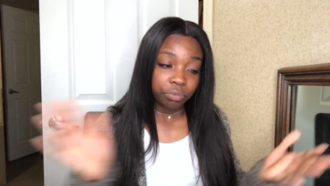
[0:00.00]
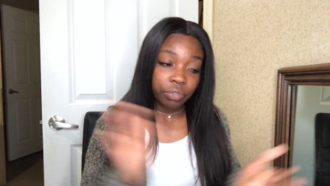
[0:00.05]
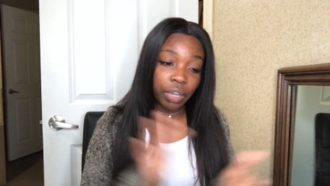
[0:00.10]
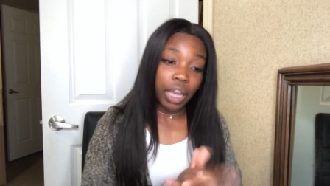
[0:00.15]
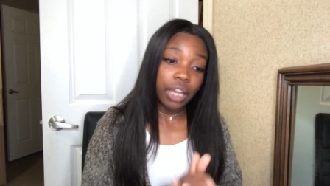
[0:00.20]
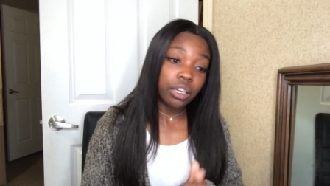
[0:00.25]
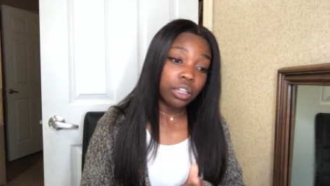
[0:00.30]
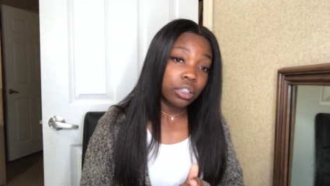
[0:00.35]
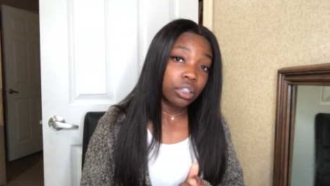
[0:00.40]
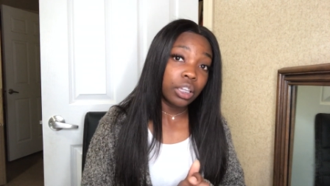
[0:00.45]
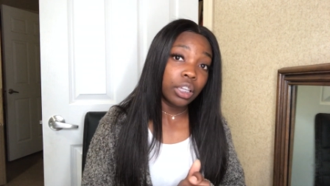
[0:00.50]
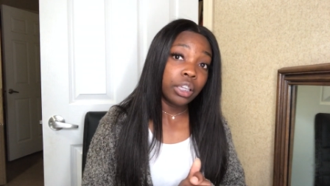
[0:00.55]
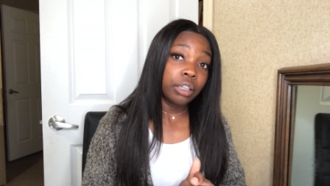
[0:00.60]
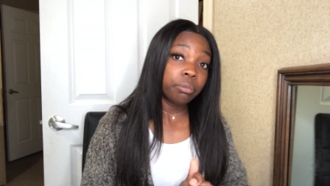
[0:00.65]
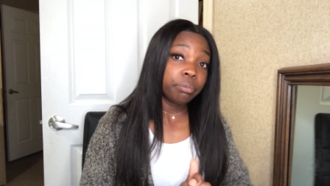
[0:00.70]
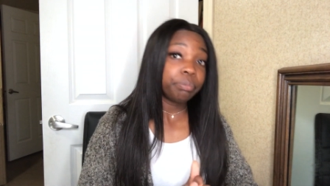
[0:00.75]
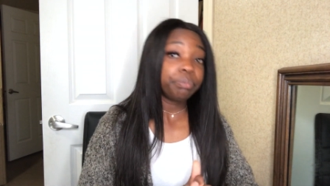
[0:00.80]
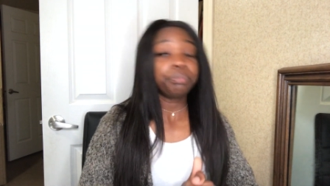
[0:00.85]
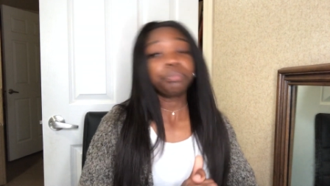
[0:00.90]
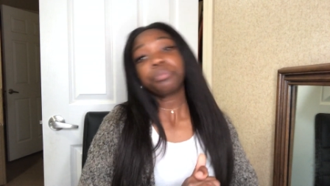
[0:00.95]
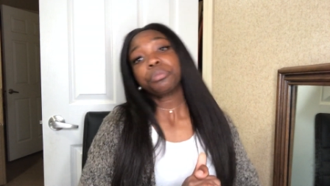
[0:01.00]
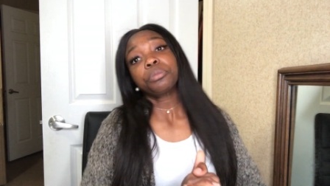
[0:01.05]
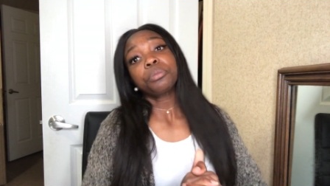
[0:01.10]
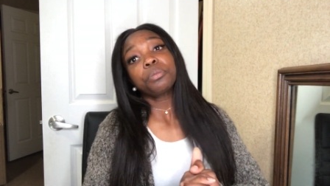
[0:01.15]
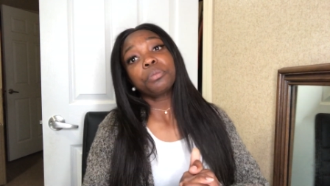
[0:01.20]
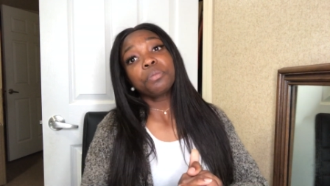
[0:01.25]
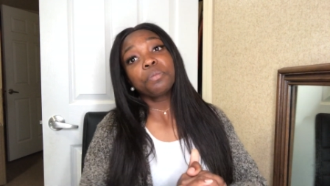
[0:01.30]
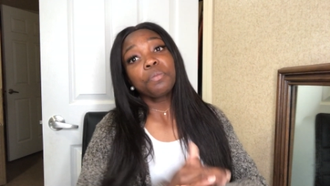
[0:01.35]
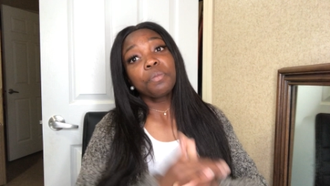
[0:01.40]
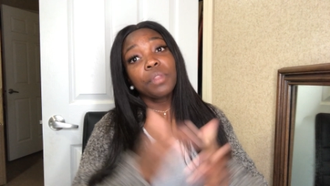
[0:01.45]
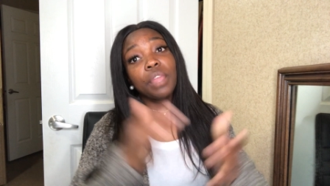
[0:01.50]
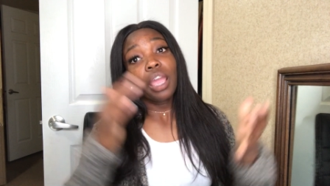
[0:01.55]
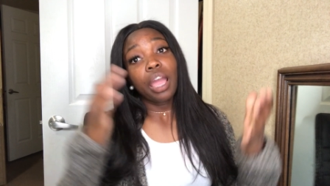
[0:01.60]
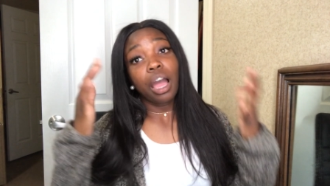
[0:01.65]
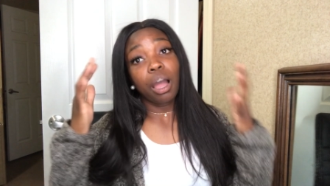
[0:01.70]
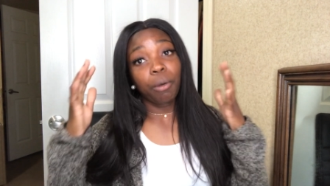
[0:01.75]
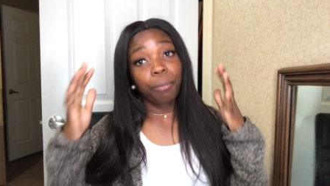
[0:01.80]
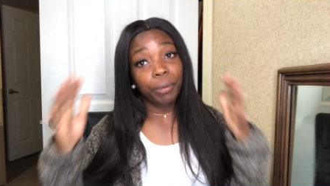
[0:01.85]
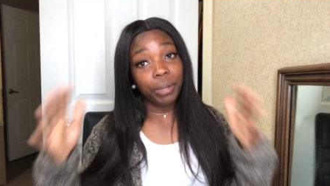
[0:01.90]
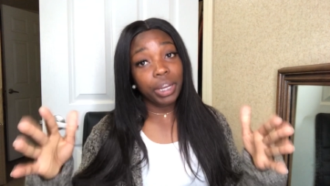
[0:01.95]
Finally,
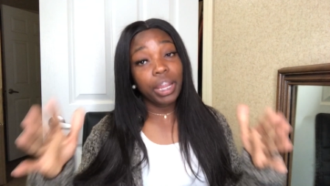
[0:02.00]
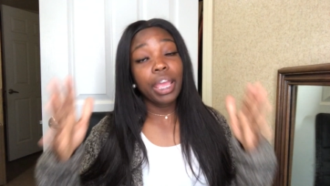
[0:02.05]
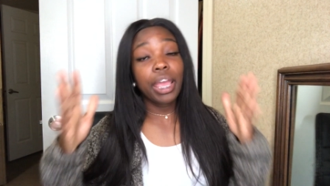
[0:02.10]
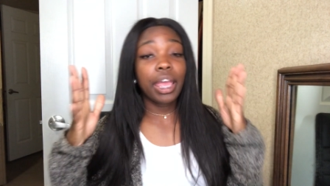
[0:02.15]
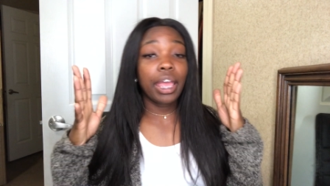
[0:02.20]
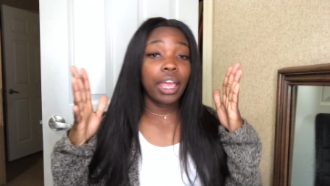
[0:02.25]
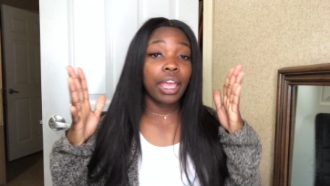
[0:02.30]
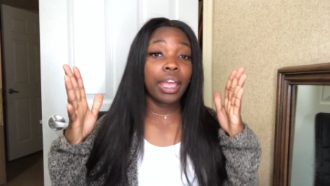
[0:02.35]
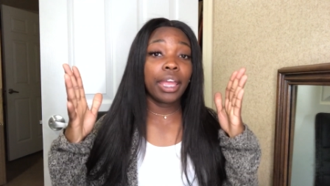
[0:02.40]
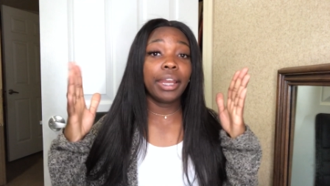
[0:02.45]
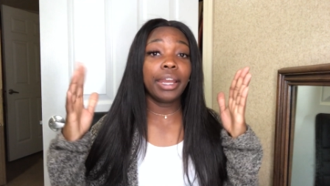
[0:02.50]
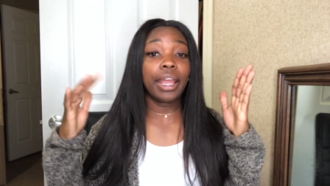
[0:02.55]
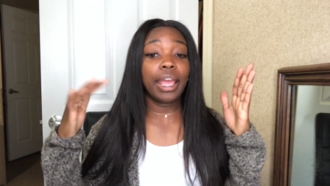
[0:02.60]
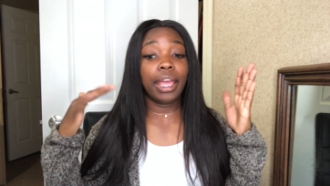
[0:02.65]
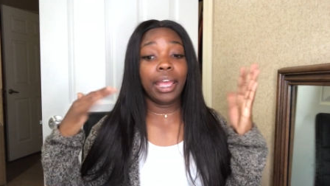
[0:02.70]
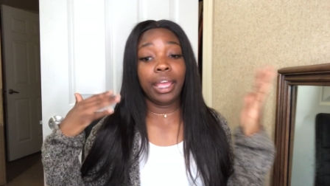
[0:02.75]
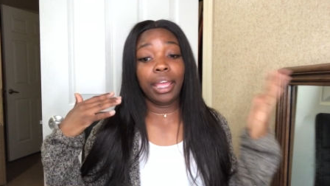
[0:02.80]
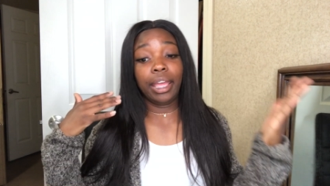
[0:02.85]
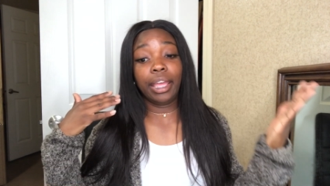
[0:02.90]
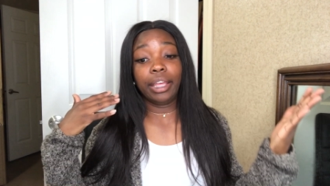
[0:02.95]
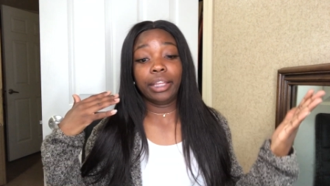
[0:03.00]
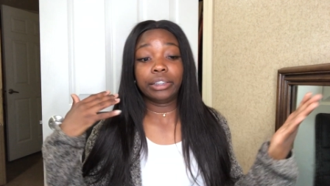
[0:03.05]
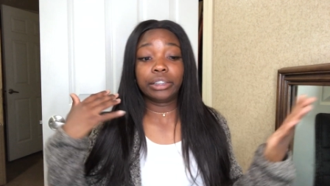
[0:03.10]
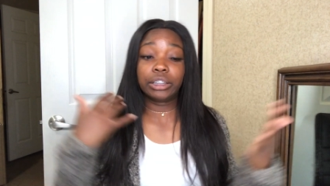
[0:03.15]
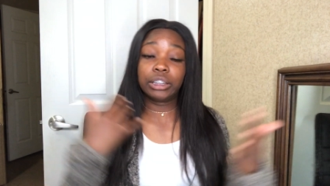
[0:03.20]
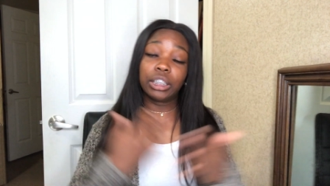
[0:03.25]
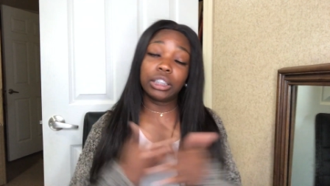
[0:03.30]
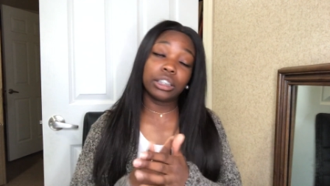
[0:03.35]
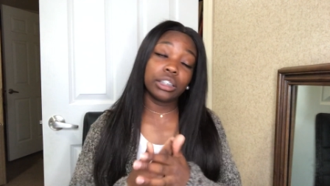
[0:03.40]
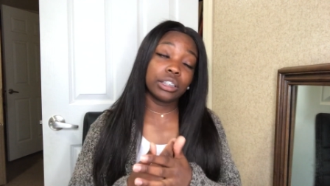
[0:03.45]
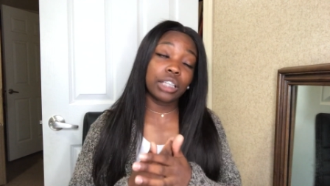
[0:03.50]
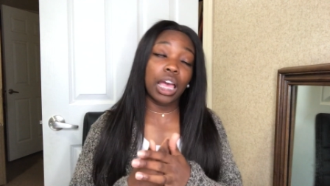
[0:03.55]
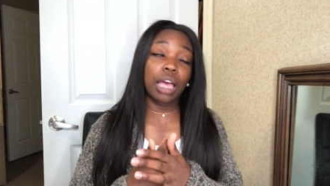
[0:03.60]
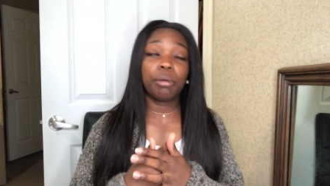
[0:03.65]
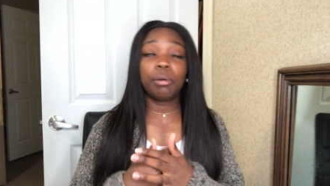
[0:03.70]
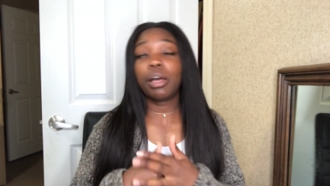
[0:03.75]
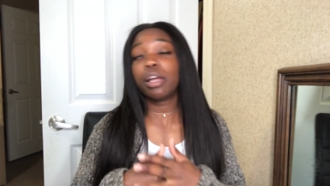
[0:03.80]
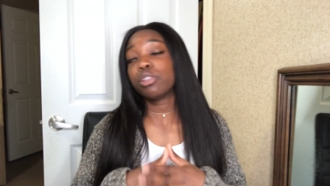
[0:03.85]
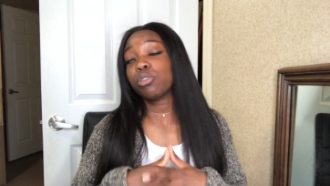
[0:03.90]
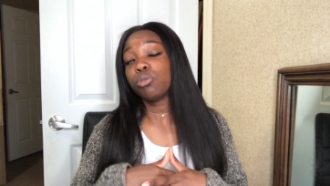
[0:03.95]
I went ahead and took the
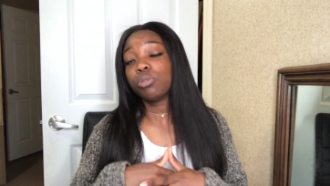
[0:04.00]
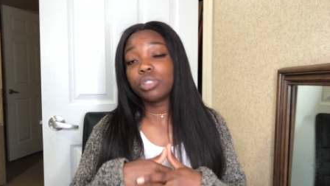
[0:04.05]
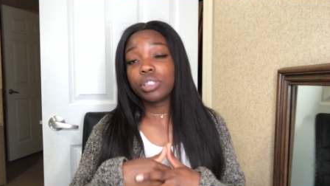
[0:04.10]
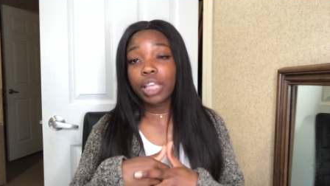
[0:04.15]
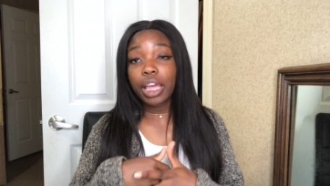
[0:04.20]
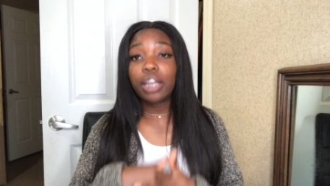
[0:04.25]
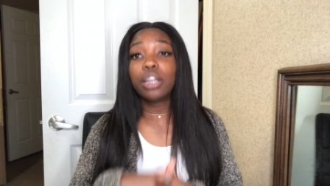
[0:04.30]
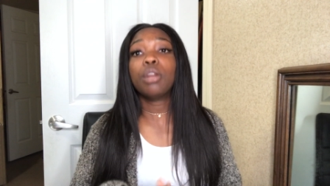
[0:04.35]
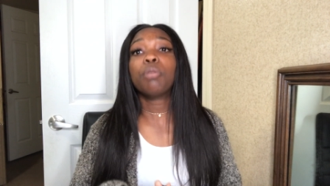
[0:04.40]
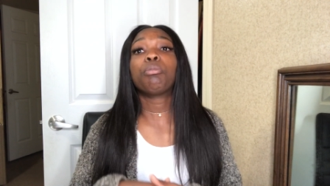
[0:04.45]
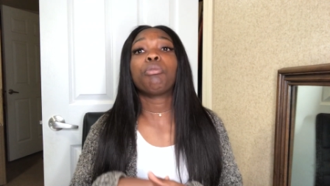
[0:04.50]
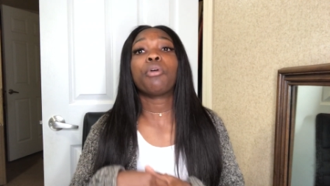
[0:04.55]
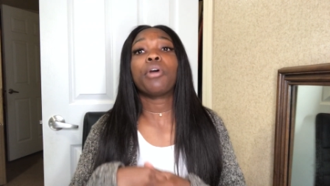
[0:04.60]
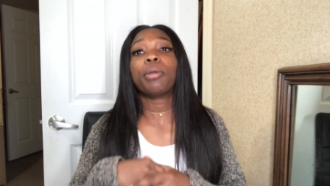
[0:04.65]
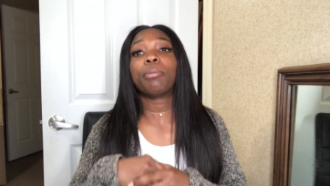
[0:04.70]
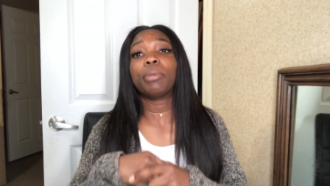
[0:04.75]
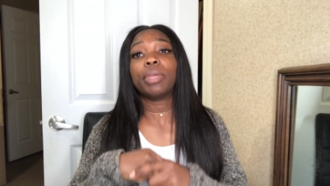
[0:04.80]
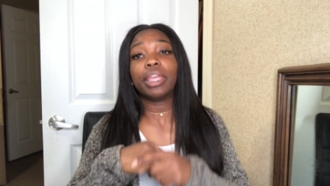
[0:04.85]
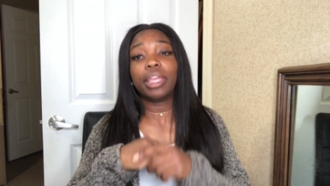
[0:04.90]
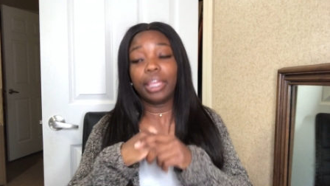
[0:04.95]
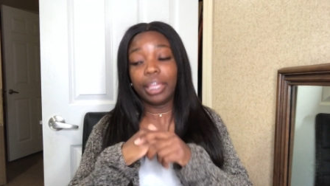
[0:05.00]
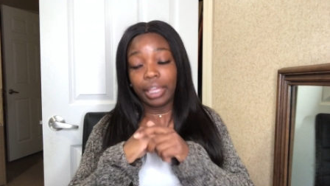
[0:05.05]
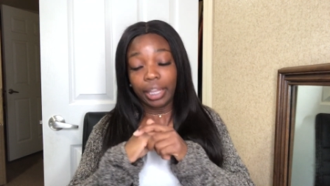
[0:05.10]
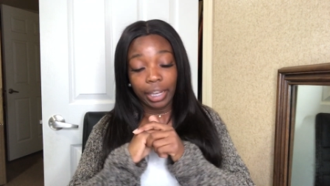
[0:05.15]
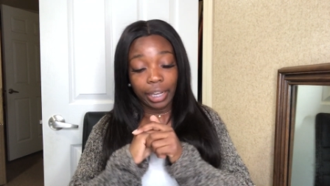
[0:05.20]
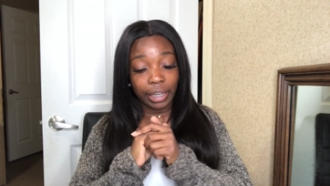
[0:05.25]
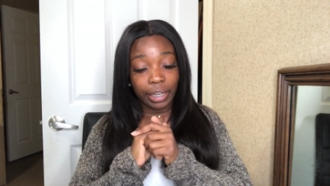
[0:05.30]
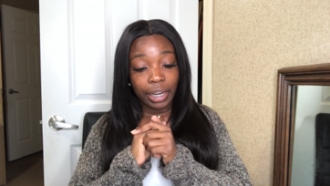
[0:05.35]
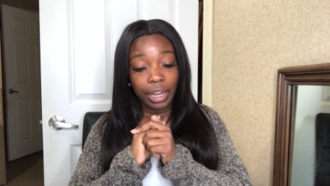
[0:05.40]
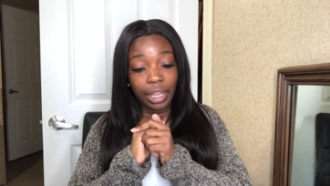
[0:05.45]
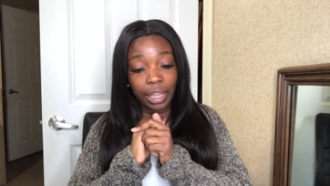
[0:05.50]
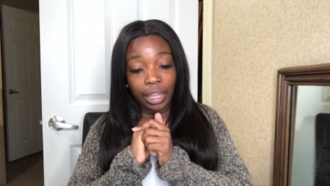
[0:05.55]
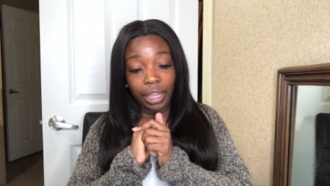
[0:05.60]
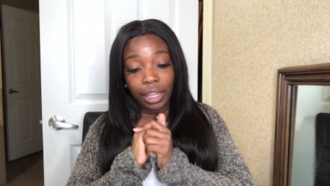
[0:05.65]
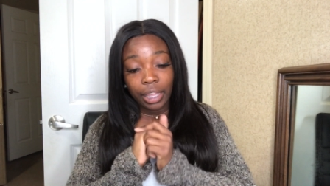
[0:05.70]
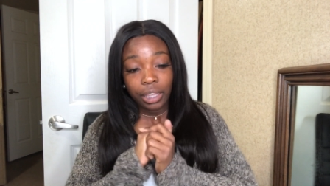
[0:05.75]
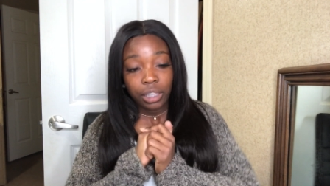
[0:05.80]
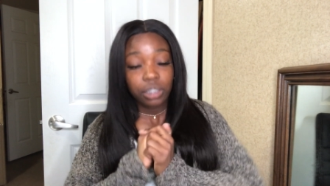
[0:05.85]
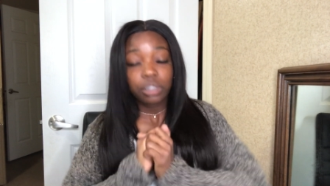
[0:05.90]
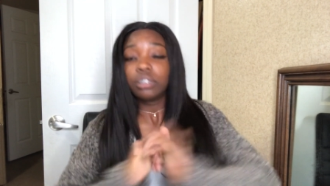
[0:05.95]
time out to set an appointment, and
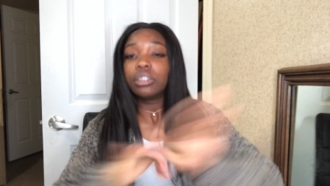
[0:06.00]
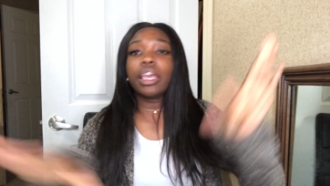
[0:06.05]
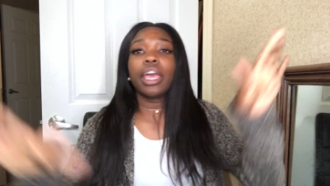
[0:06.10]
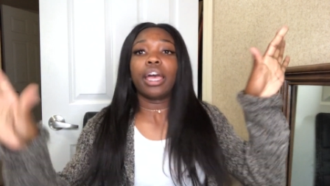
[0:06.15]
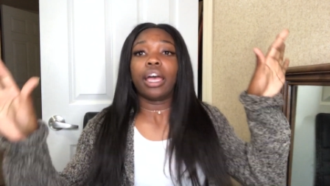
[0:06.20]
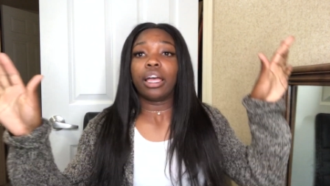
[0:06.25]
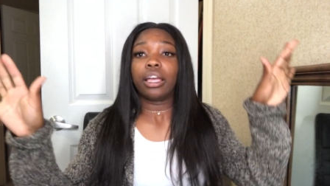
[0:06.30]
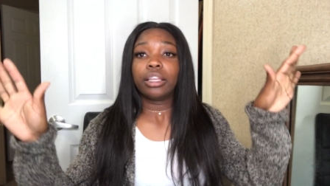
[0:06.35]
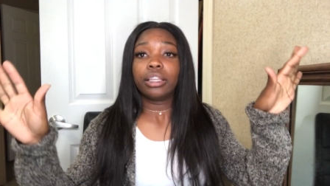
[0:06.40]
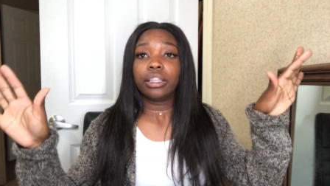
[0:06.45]
yeah,